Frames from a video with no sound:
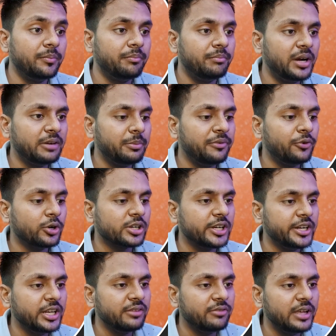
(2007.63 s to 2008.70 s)
But before
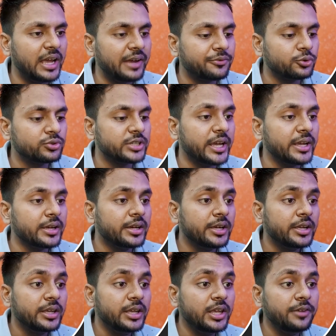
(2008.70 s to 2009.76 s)
deleting, we have to check
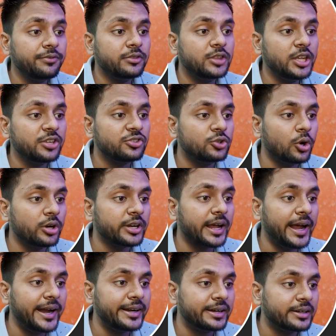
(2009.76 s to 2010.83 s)
if this dot
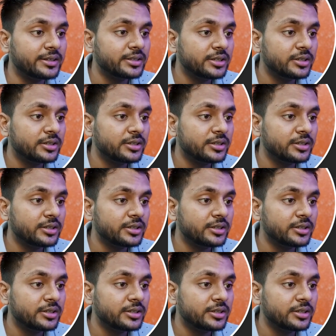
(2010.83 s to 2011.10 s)
head